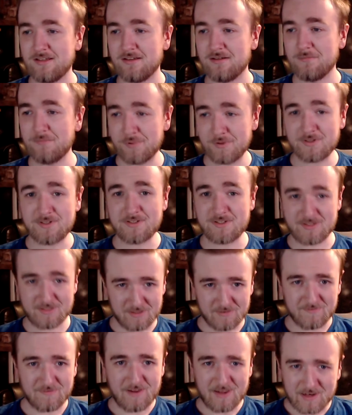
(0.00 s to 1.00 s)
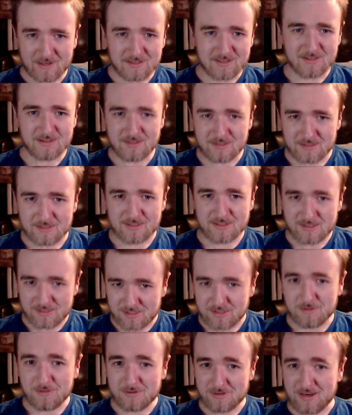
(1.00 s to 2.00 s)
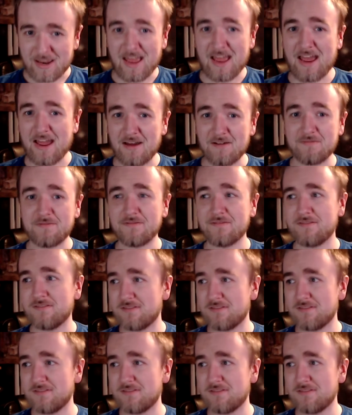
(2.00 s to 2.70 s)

But the fact that you can have